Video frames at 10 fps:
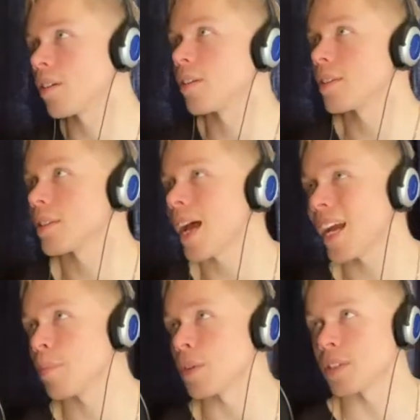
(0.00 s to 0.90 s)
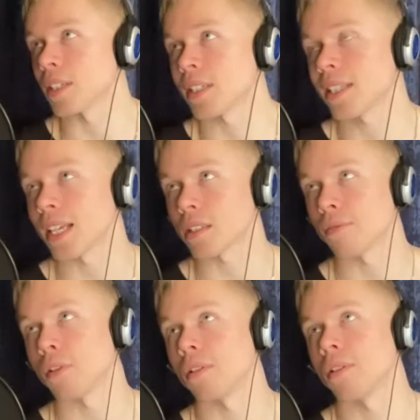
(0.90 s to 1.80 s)
as hyper
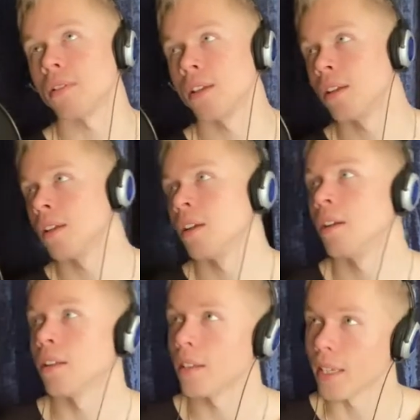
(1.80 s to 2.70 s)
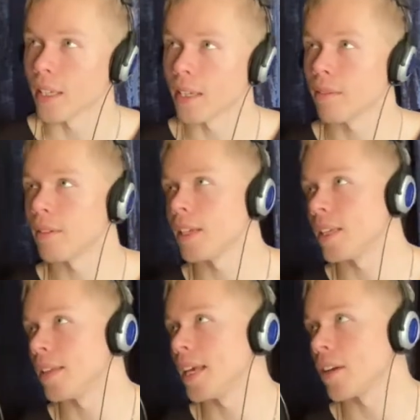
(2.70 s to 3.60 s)
successful
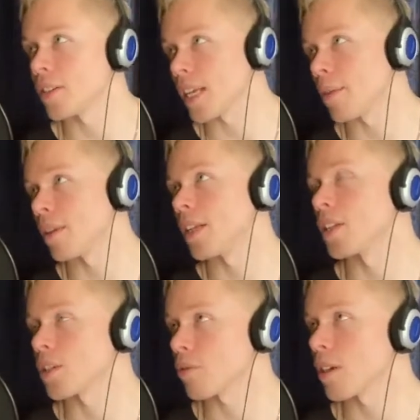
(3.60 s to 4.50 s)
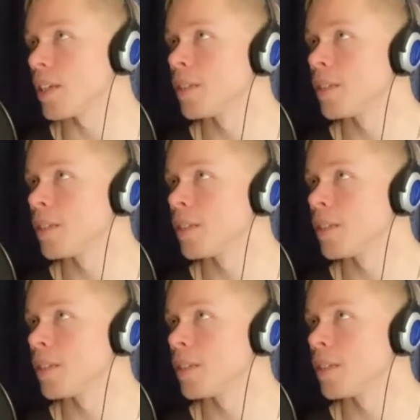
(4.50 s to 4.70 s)
in the entertainment industry.